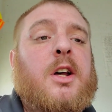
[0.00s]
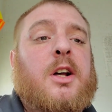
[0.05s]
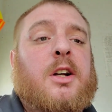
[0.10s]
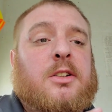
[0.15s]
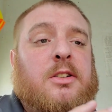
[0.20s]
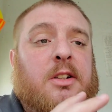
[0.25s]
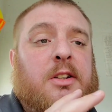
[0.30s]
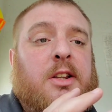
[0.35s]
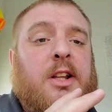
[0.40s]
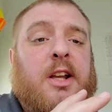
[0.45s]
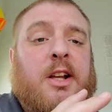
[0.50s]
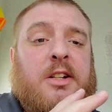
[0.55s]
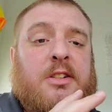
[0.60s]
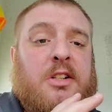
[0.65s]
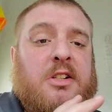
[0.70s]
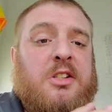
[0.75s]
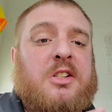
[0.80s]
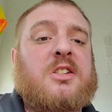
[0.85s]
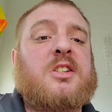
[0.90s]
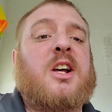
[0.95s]
This thing is a
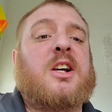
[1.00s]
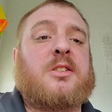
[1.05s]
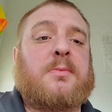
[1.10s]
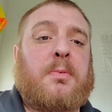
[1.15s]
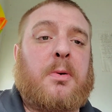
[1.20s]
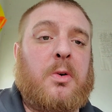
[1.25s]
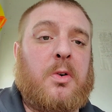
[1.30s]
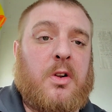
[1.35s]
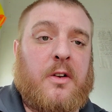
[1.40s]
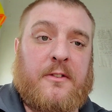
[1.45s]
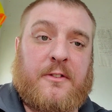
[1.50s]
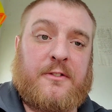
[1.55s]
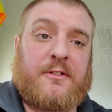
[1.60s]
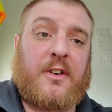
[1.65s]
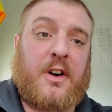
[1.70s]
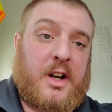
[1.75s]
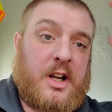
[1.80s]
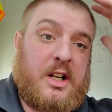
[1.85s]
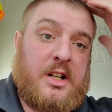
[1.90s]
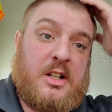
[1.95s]
cesspool of
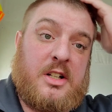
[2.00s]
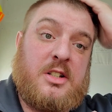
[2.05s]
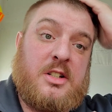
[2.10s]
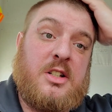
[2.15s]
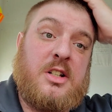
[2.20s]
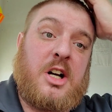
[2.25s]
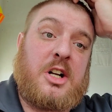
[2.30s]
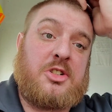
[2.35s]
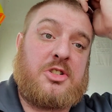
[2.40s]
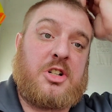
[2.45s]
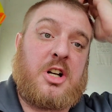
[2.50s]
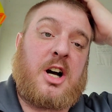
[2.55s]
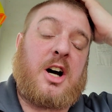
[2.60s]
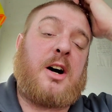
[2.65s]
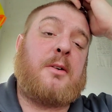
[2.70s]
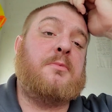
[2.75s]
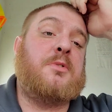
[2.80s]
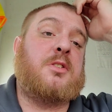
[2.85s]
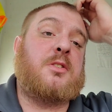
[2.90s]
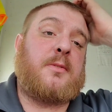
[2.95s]
fucking nut
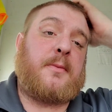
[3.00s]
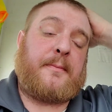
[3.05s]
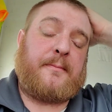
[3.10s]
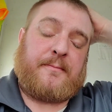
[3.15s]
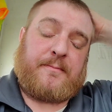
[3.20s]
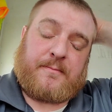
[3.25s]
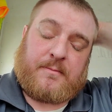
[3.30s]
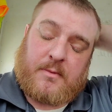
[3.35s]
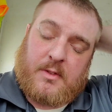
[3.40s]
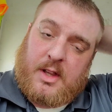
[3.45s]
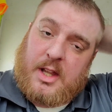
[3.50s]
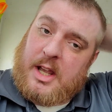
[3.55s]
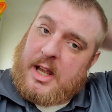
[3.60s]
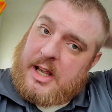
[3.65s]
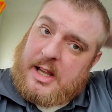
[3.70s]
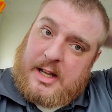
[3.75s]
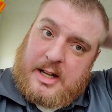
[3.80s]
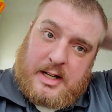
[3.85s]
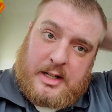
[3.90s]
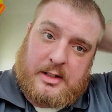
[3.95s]
jobs.
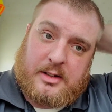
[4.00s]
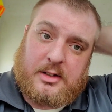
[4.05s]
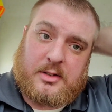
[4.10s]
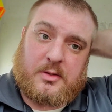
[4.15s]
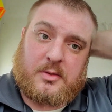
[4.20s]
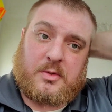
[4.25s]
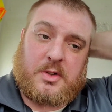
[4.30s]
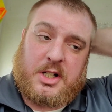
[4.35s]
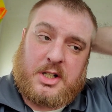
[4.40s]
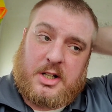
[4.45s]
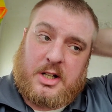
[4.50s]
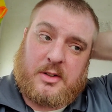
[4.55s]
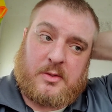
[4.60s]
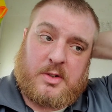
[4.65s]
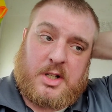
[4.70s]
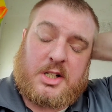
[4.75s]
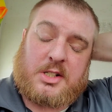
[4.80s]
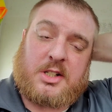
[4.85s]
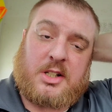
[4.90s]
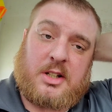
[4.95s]
And, re and
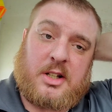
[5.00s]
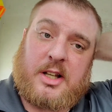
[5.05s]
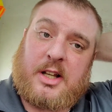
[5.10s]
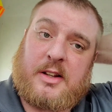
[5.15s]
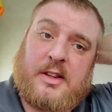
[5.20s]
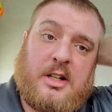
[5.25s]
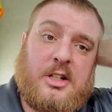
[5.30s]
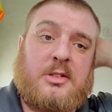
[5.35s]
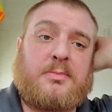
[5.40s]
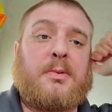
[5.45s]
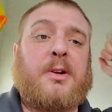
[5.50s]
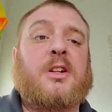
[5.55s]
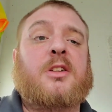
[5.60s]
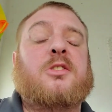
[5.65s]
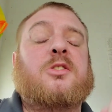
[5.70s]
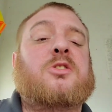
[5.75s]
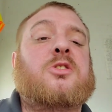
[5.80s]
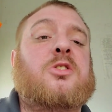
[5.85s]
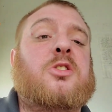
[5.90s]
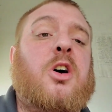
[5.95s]
recently, there's been
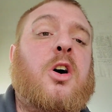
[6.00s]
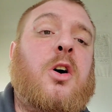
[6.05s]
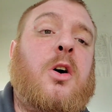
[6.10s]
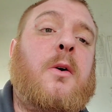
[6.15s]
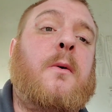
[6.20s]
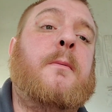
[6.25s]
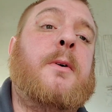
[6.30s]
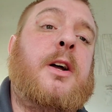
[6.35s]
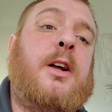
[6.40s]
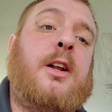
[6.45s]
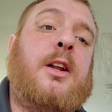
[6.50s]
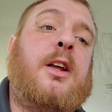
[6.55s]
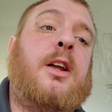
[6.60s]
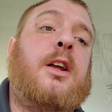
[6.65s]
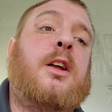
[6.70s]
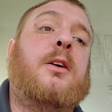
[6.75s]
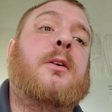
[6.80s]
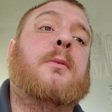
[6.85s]
so many